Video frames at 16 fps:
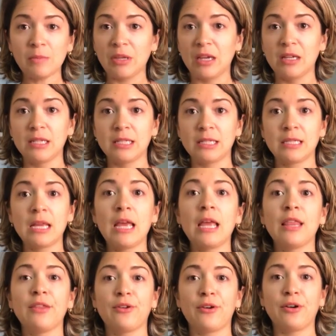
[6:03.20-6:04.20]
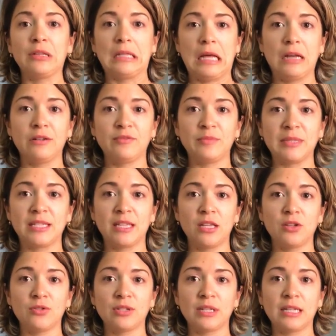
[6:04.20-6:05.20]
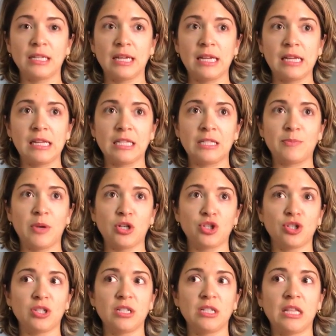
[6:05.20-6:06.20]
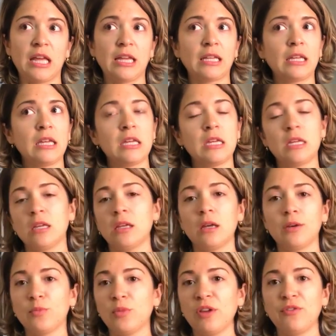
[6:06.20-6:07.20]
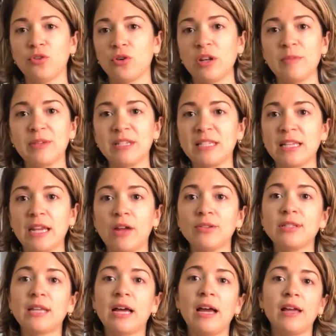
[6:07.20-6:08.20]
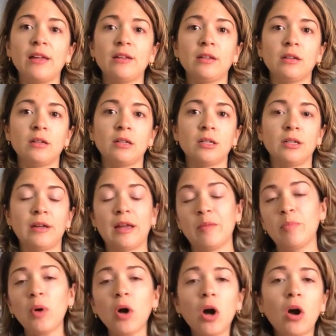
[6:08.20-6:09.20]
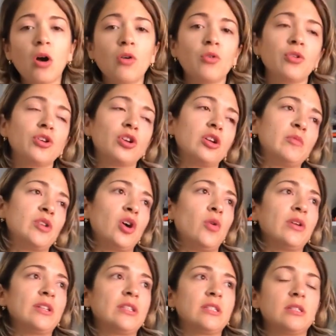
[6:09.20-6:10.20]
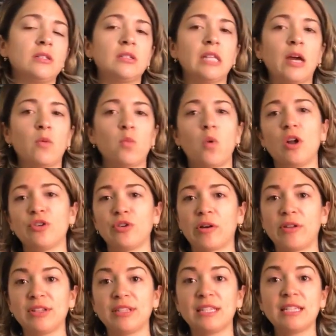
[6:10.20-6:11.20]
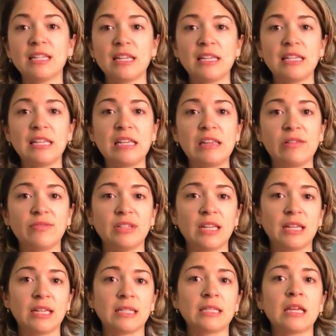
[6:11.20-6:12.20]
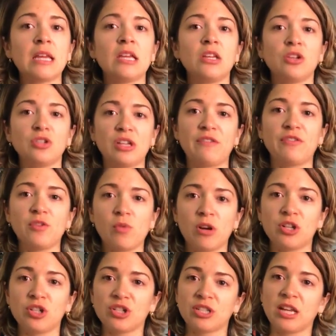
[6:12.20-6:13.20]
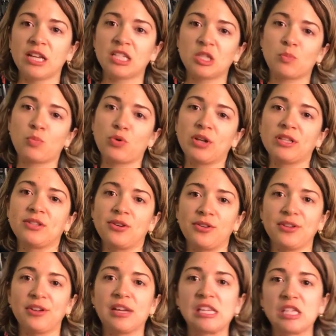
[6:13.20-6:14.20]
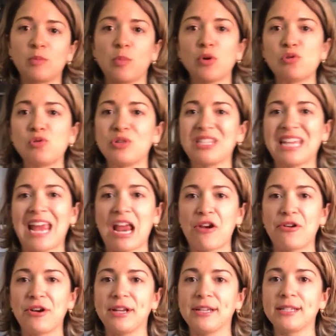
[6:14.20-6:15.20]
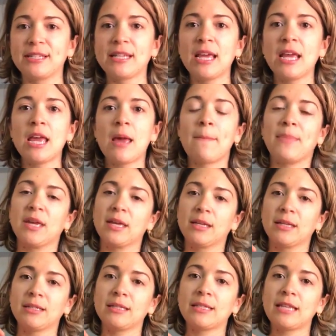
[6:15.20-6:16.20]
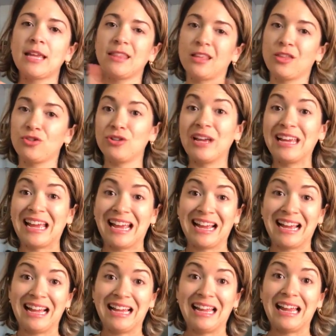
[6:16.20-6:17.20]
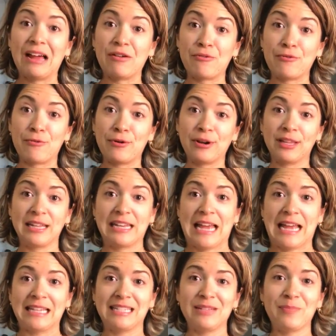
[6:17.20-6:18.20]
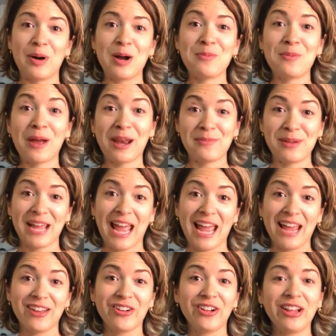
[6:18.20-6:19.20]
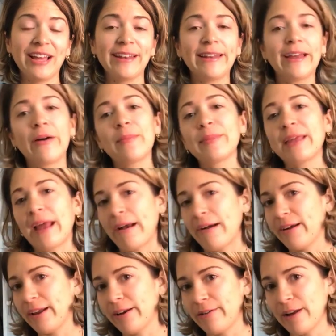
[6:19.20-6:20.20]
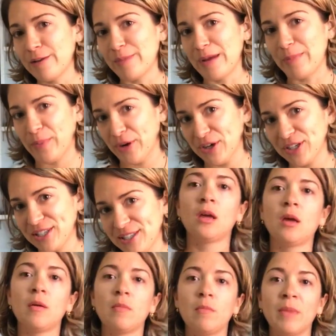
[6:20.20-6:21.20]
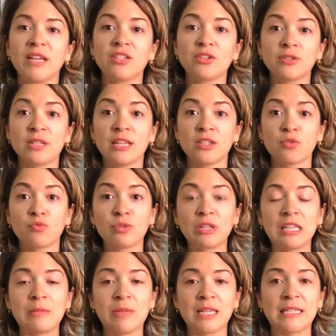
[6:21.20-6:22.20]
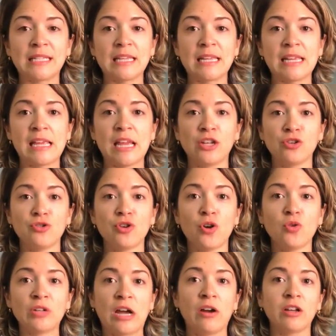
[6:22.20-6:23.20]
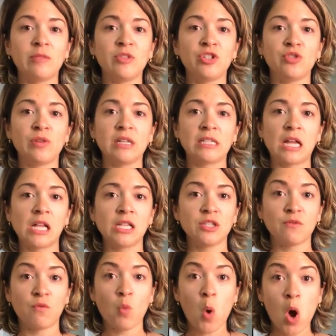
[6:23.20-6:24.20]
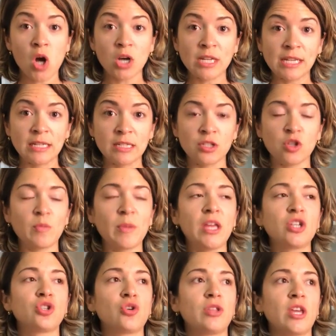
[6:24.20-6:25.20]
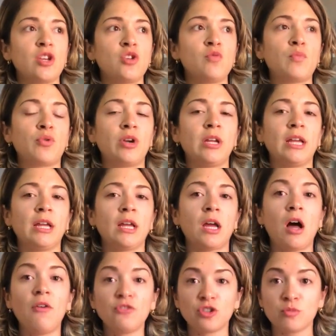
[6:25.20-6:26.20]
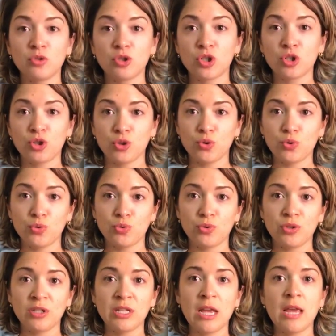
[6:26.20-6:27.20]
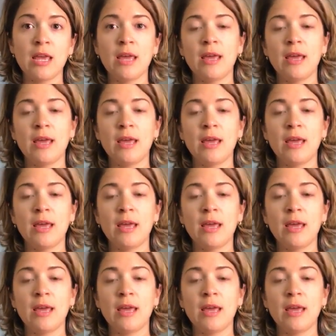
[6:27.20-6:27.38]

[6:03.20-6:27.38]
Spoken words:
because there are a lot of mosquitoes at night, especially like if you're going to be sitting outside at a bar, or you're going to be going to like wandering around the city in the evenings. You'll definitely want to just like spritz all the exposed areas, because the other night I got a really nasty bug bite on my ankle and now I'm carrying it around in my purse. Mexico City is a really big city and you're no doubt going to be doing tons of walking, so make sure that you bring comfortable shoes.